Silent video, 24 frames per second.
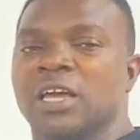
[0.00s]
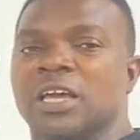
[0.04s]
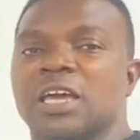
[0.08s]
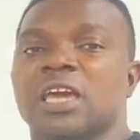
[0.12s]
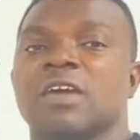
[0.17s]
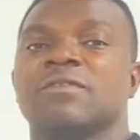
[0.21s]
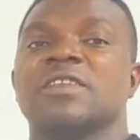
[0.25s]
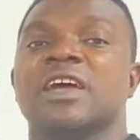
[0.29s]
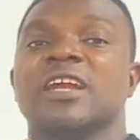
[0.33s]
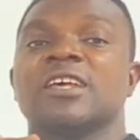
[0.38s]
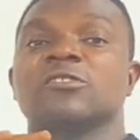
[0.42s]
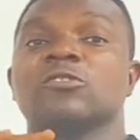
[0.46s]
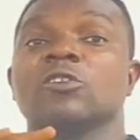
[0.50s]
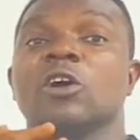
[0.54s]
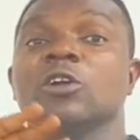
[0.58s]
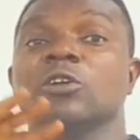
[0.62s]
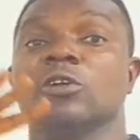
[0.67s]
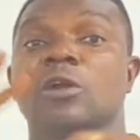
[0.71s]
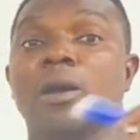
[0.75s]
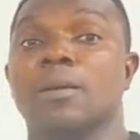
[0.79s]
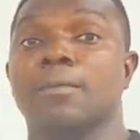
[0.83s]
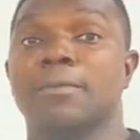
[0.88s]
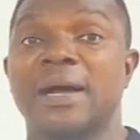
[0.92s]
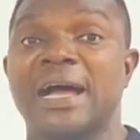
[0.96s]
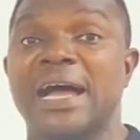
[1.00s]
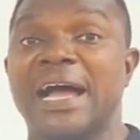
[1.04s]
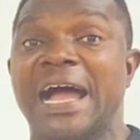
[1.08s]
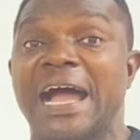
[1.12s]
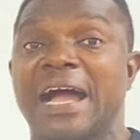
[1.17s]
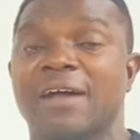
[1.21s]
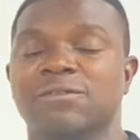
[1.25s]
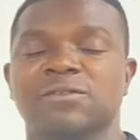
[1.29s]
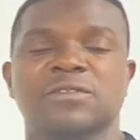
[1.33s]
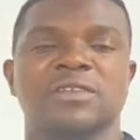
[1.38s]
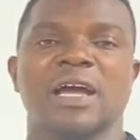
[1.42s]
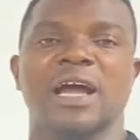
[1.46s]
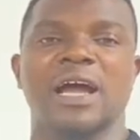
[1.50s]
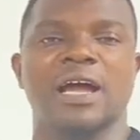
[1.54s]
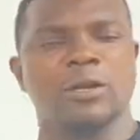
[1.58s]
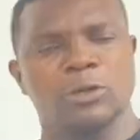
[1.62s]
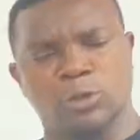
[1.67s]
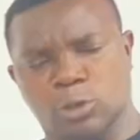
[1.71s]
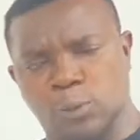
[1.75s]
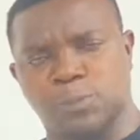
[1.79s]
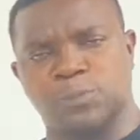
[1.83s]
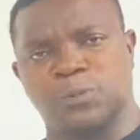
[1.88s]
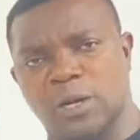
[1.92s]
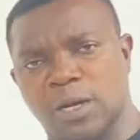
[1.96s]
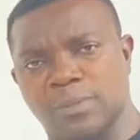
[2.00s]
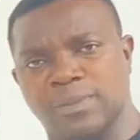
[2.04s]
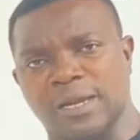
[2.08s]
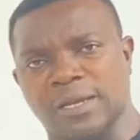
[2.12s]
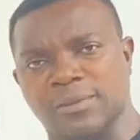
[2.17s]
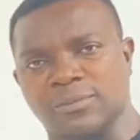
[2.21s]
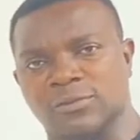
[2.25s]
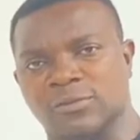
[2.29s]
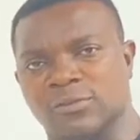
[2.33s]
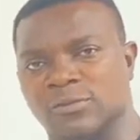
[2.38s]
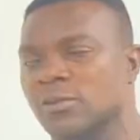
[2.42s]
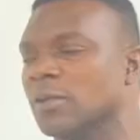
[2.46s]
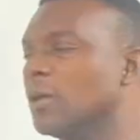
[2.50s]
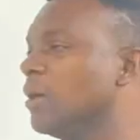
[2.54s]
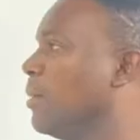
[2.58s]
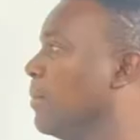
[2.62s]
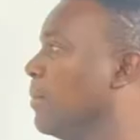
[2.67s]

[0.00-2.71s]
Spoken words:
If there is no number after, no problems.